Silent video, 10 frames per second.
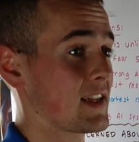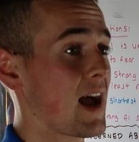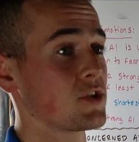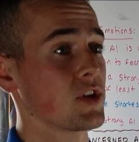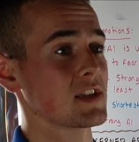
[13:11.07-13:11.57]
It's
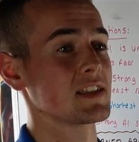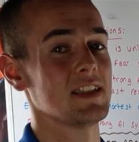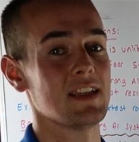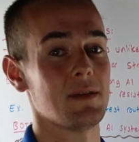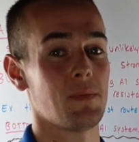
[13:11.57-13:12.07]
not
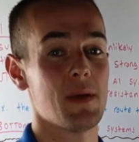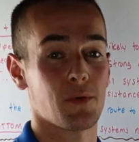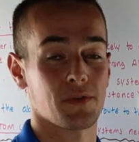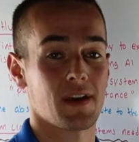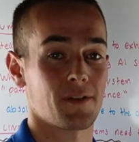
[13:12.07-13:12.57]
just the
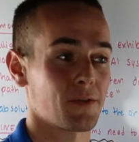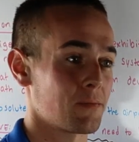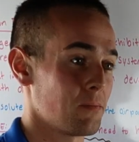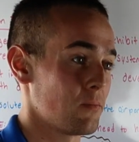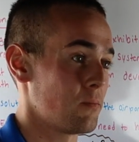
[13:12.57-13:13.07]
people that
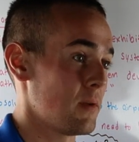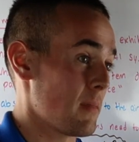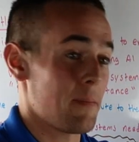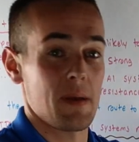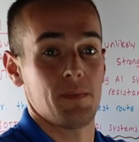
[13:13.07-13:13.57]
are,
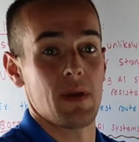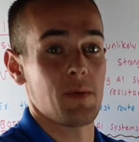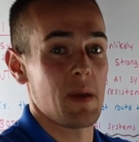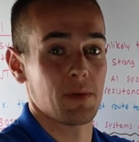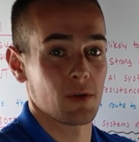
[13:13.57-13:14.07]
maybe,
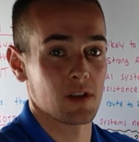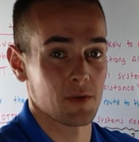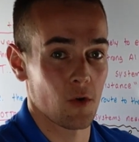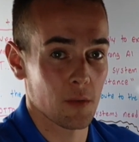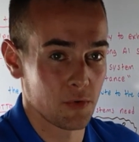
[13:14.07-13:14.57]
maybe people look at
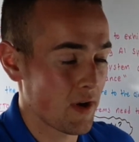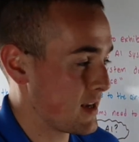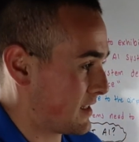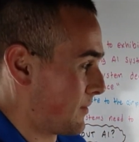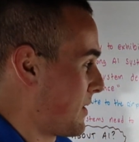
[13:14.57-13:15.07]
them and call them
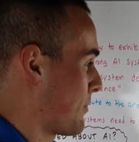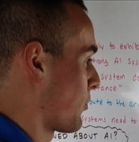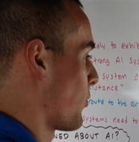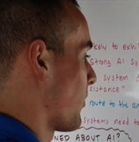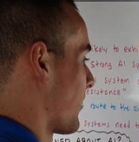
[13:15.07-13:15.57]
crazy, the
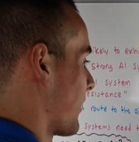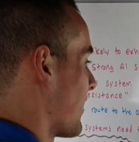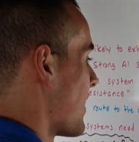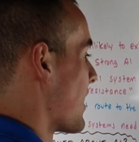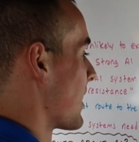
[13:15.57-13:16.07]
people who
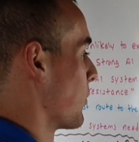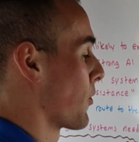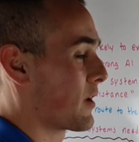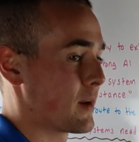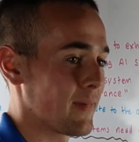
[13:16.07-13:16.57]
are
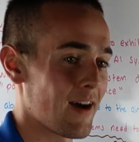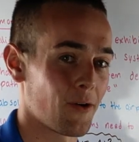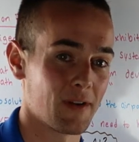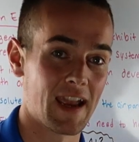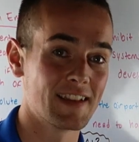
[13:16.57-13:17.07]
worried
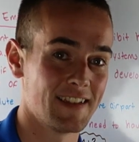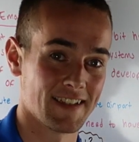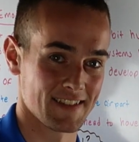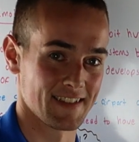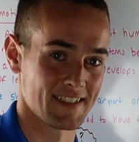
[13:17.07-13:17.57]
about
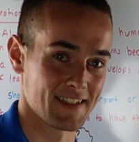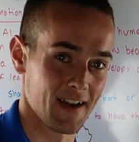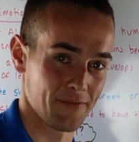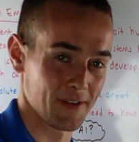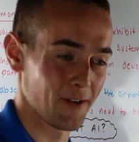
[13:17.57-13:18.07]
aliens and
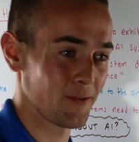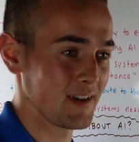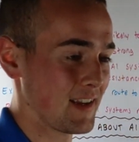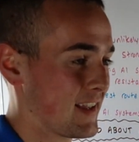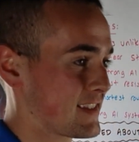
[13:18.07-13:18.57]
stuff, you
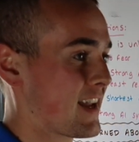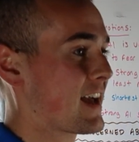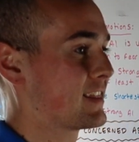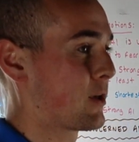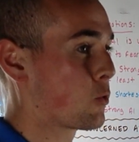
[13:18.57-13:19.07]
know? It's
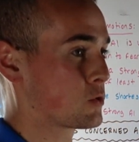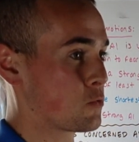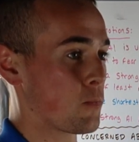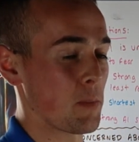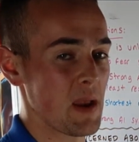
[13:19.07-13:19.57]
not
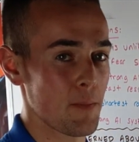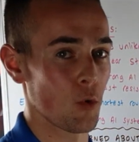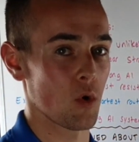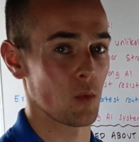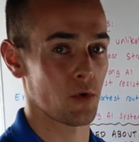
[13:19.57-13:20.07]
those group of
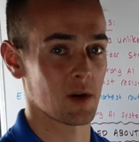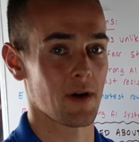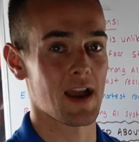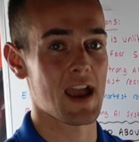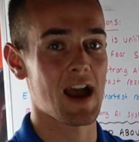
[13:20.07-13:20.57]
people who are
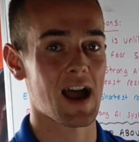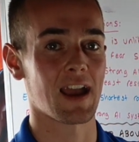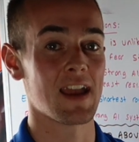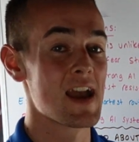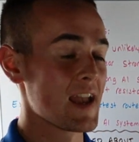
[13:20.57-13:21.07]
worried about
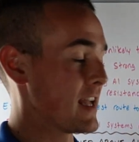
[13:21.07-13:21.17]
AI.